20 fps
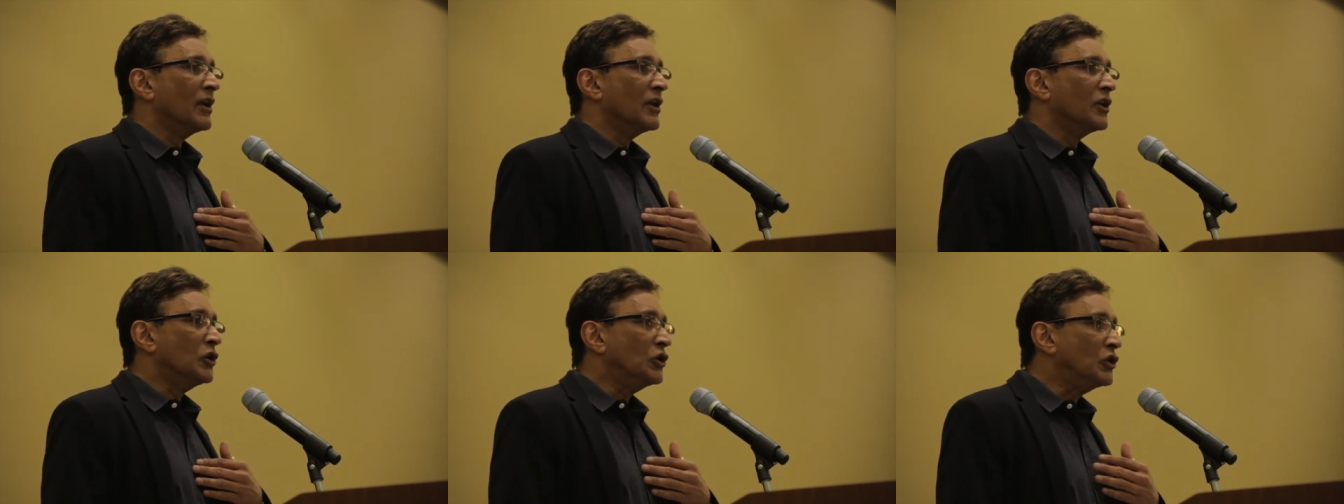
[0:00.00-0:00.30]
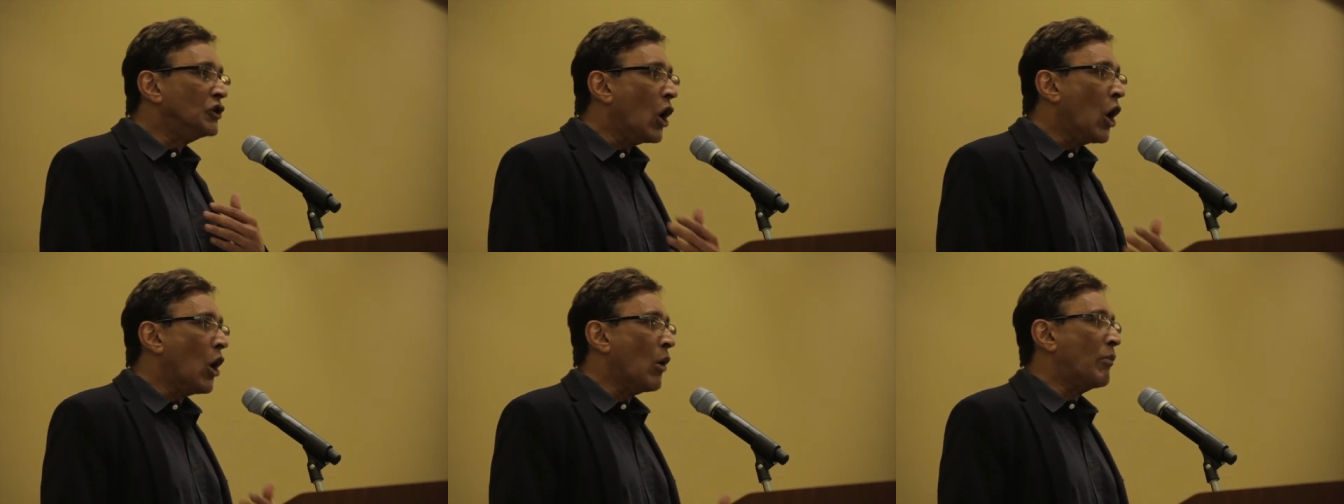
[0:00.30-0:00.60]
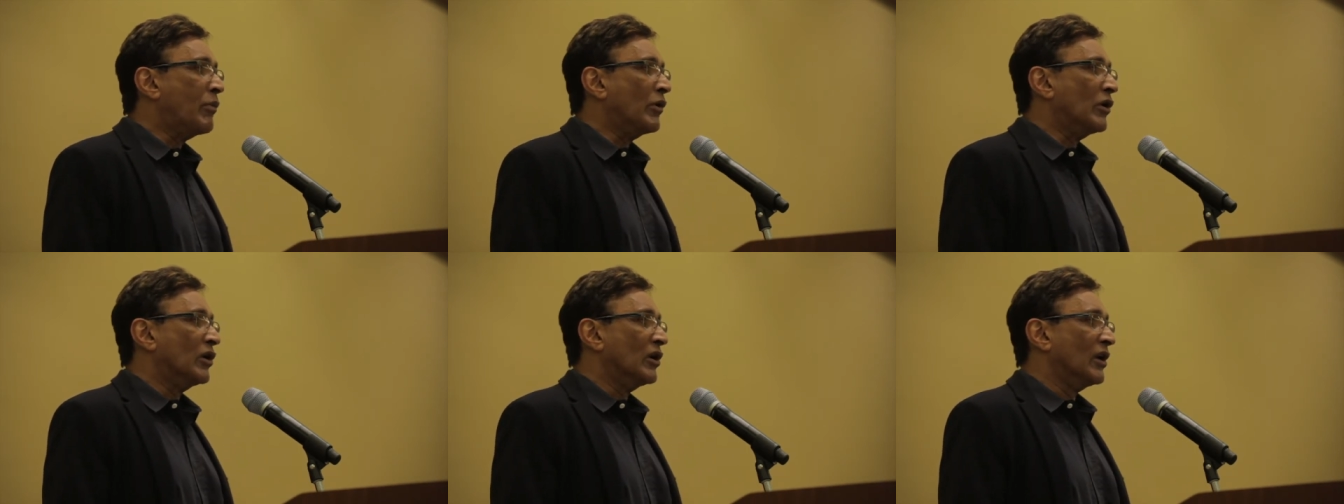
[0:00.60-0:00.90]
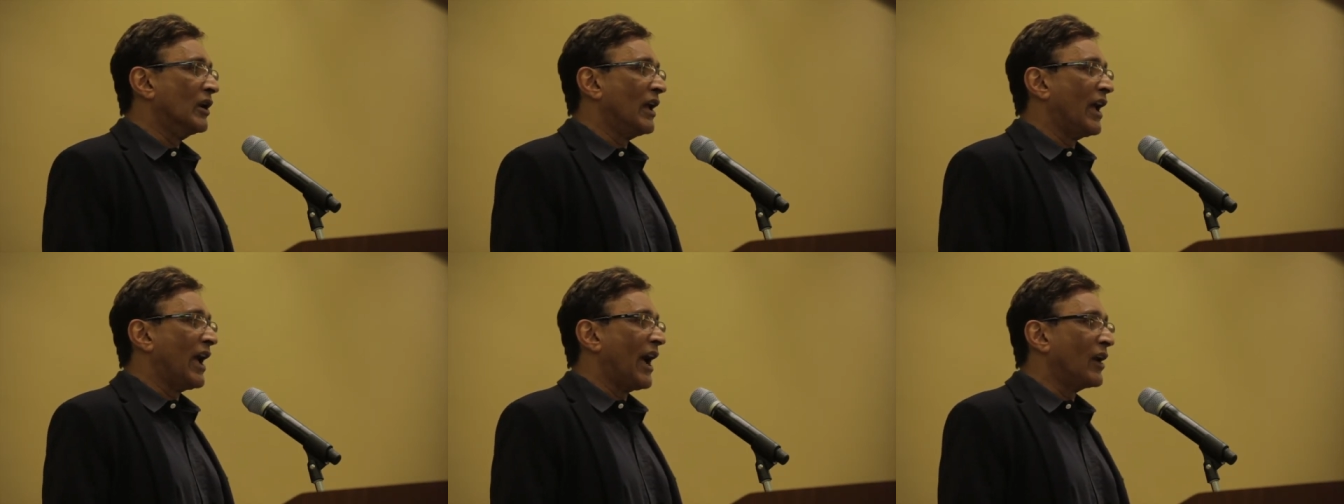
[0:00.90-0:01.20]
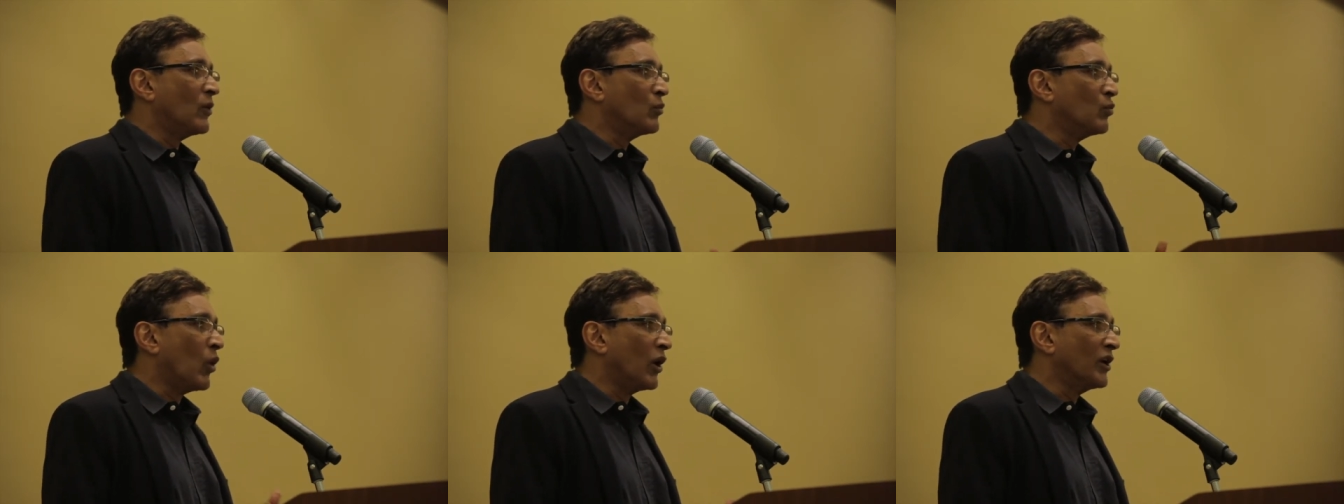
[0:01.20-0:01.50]
noble
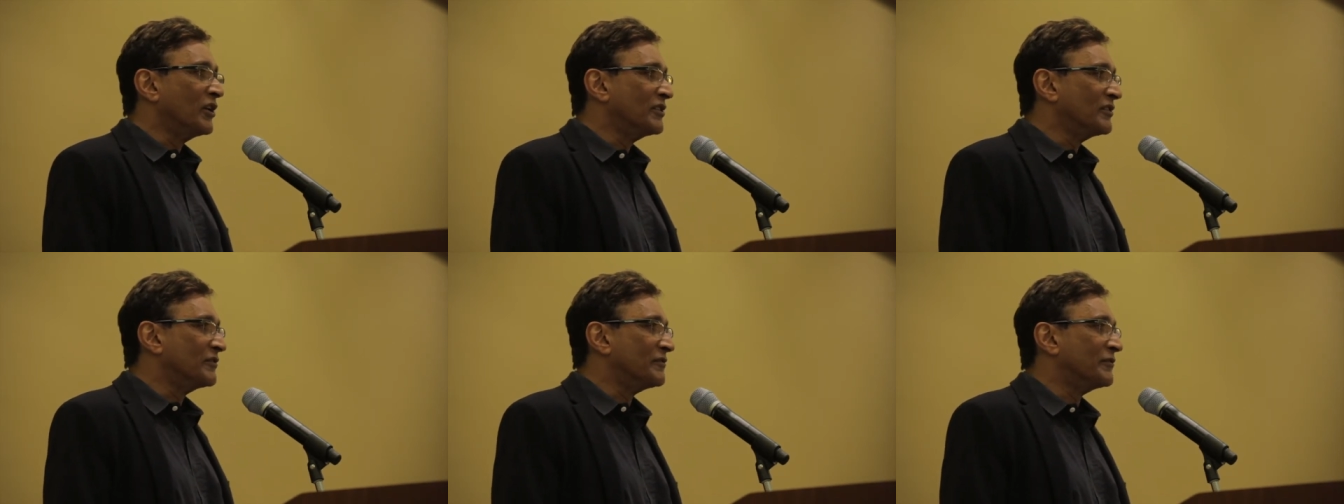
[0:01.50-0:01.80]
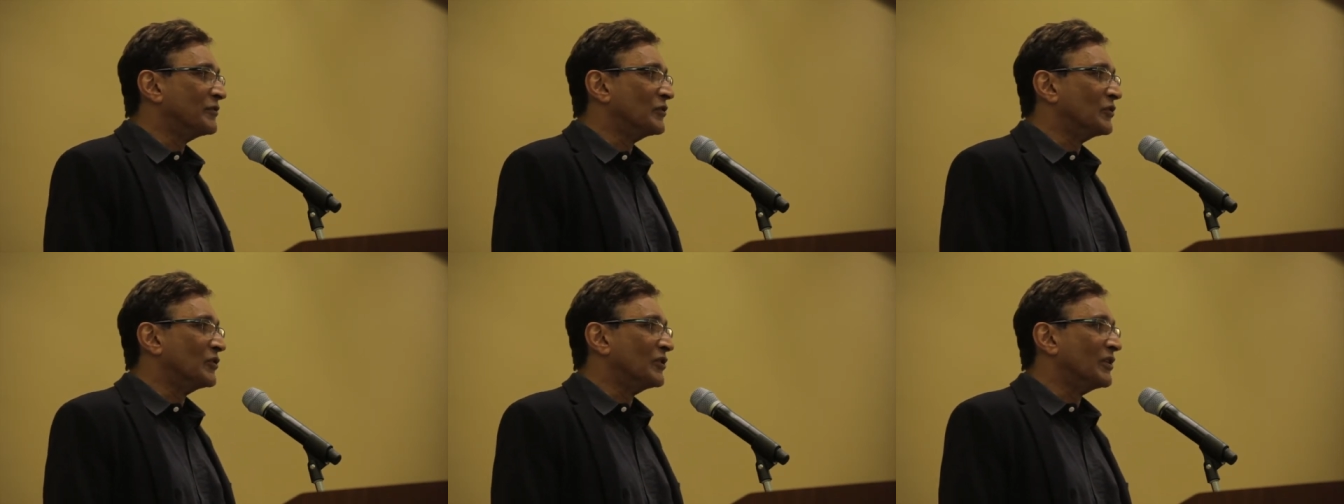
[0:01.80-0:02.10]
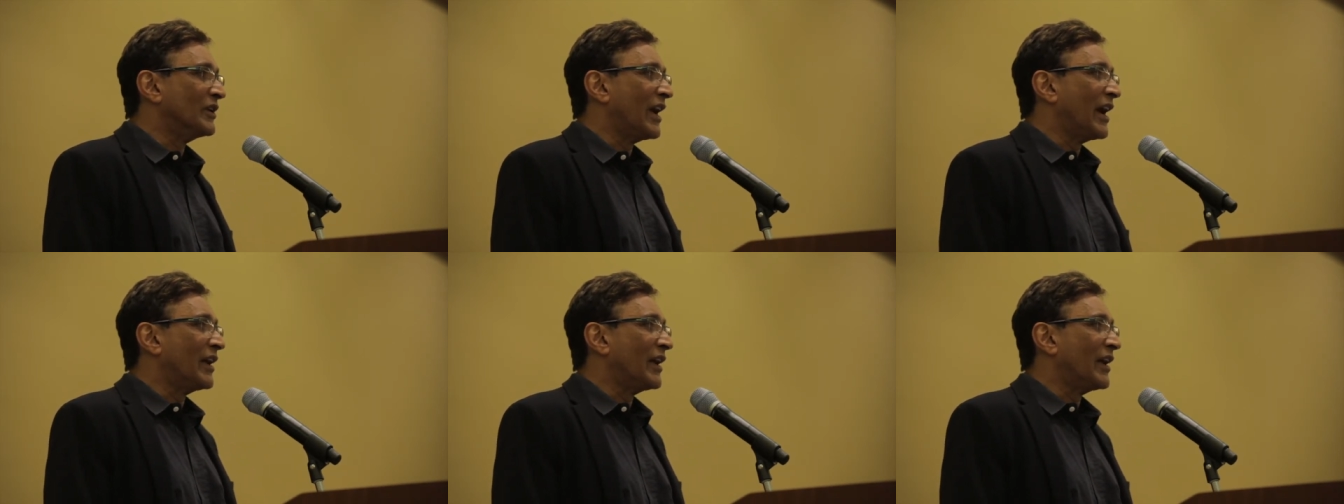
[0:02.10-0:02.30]
and wonderful